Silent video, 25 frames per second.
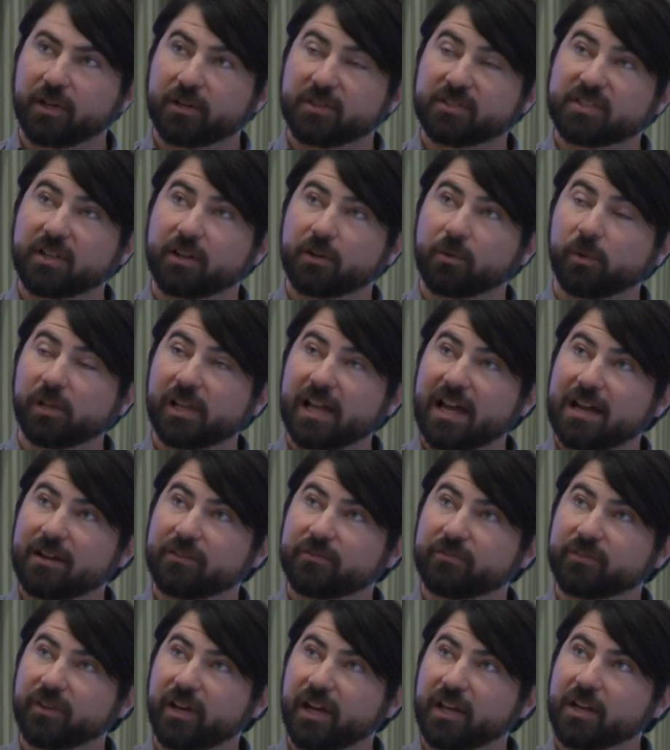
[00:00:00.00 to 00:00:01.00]
or sorry, we'll
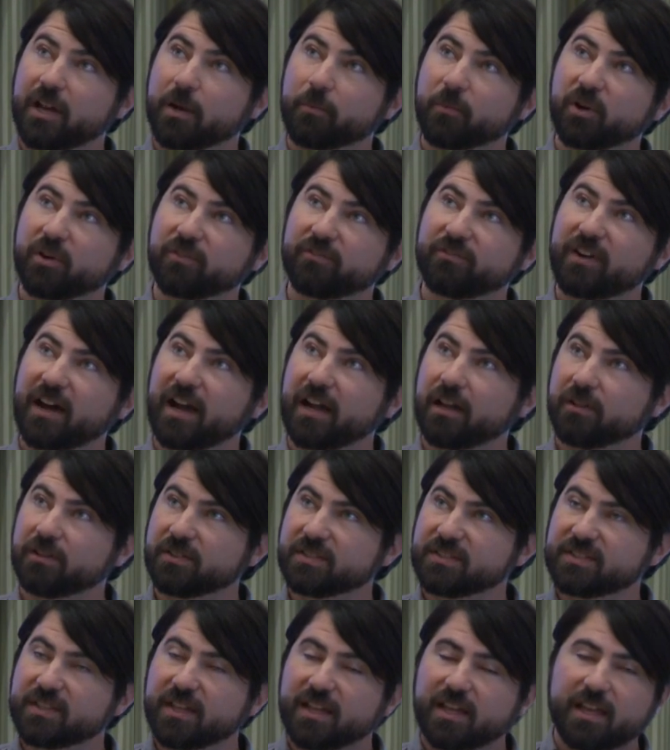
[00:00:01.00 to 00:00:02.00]
have a number of
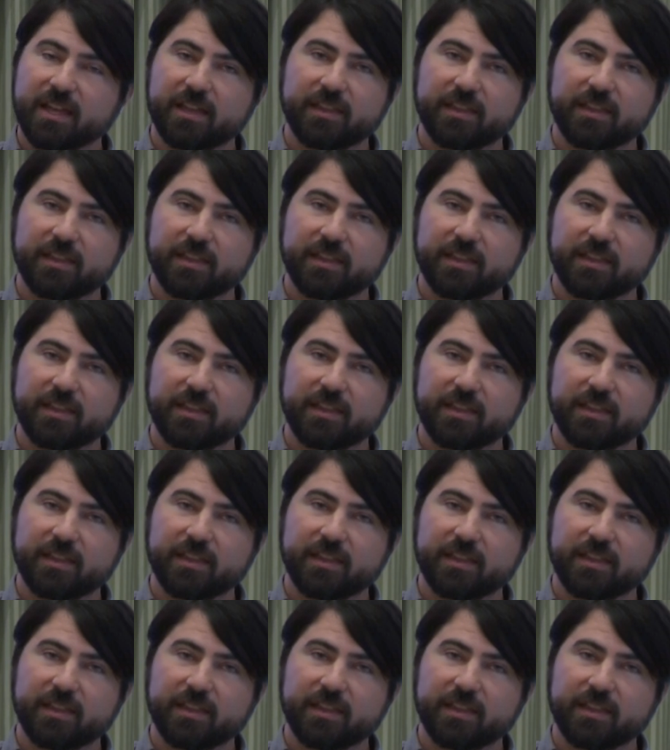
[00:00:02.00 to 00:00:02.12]
files